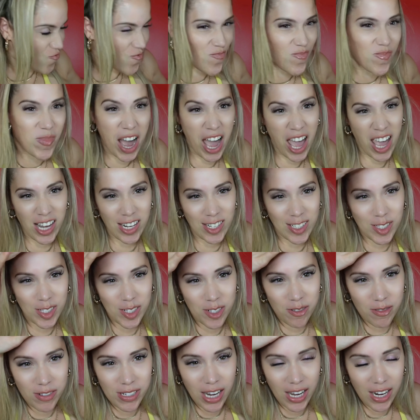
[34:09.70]
My hair is
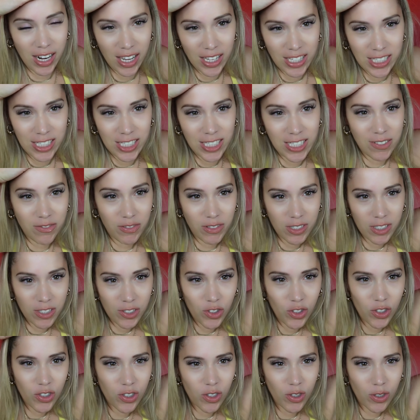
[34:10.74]
too tight. I can't even
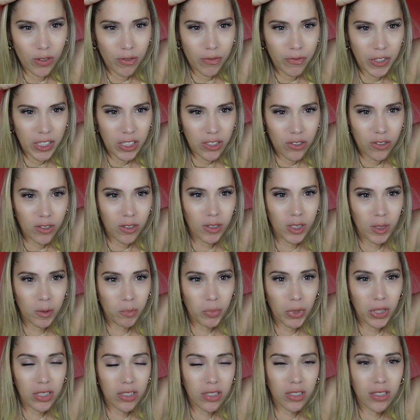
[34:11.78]
show you facial
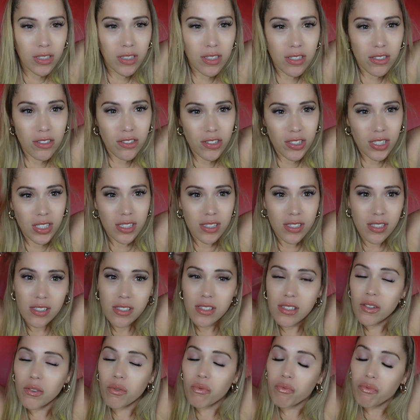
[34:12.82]
expressions. Jesus
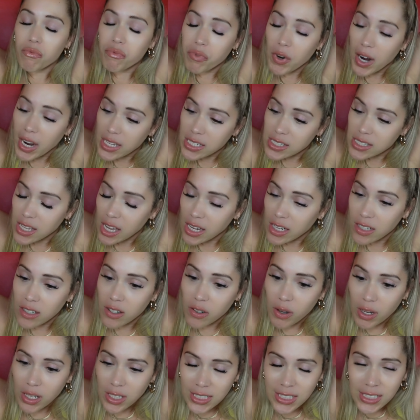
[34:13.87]
Christ, I didn't
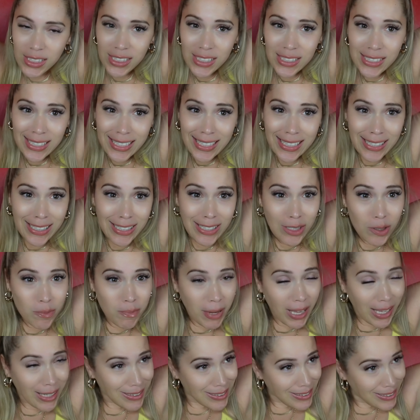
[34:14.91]
know. Oh
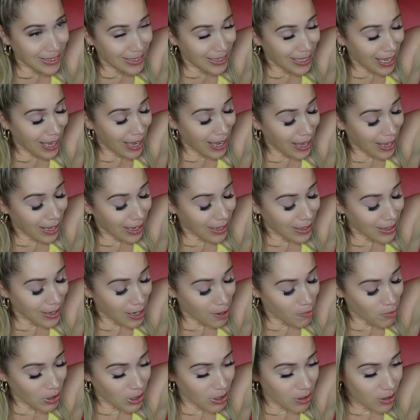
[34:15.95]
my God,
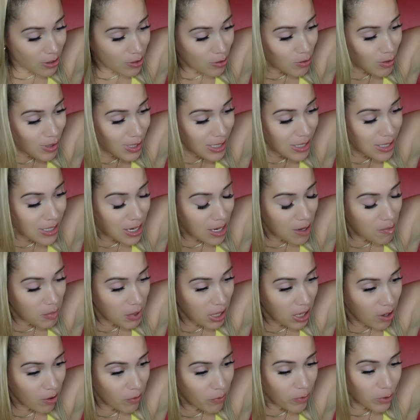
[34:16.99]
I'm gonna lose some
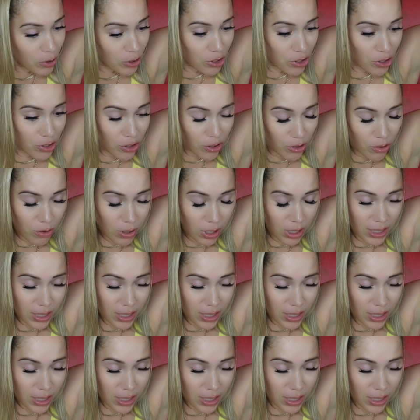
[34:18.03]
hair for sure.